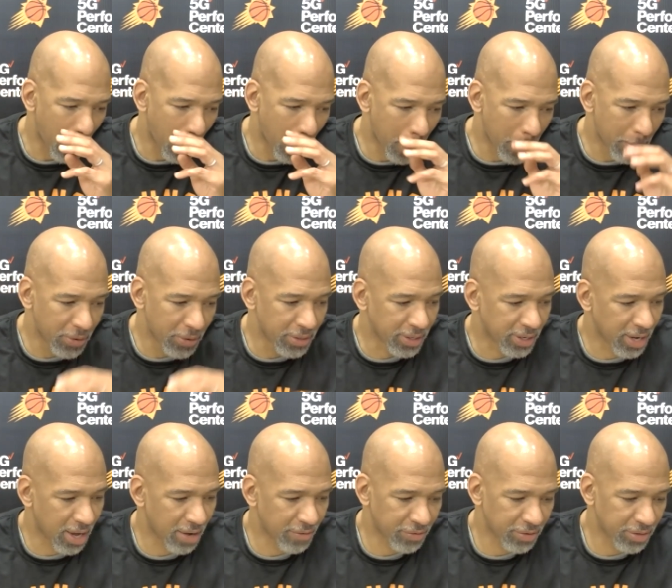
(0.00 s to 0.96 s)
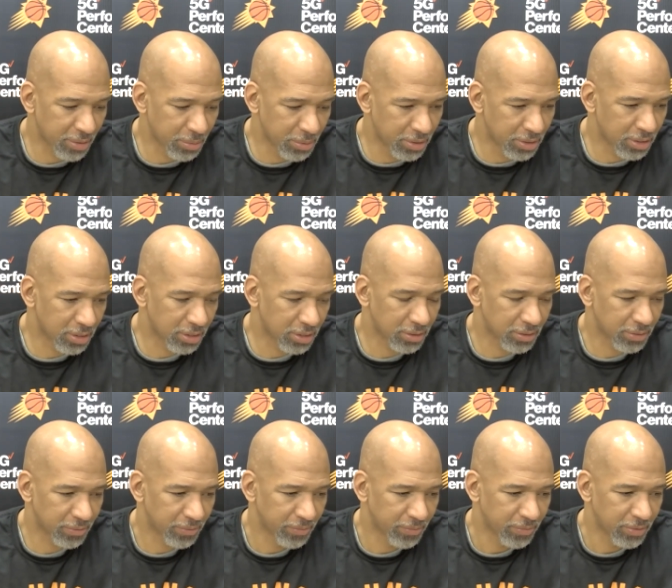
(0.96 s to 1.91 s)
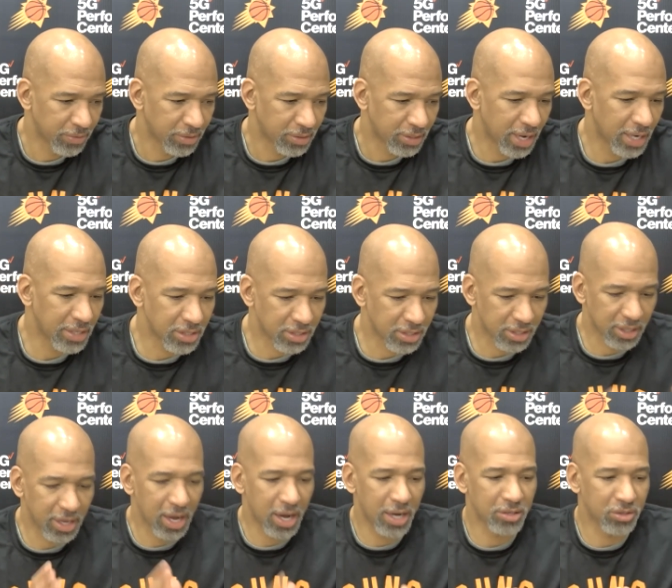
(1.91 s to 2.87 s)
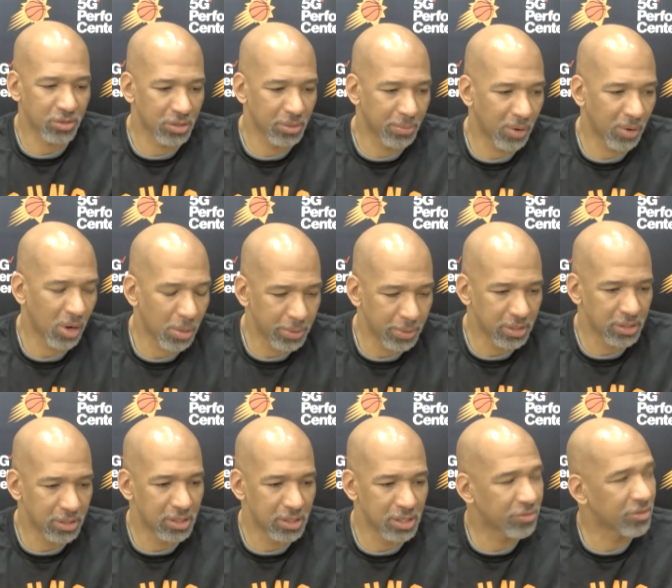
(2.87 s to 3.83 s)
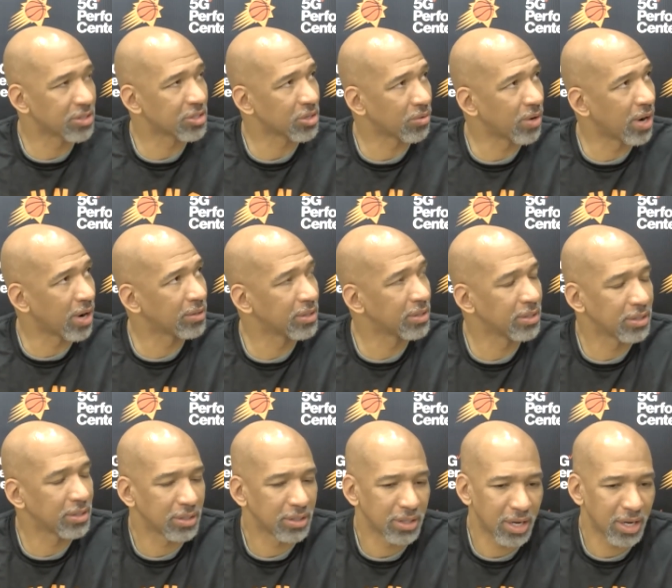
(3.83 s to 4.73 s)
we're pretty confident with not just the guys on the ball, but the defense around it.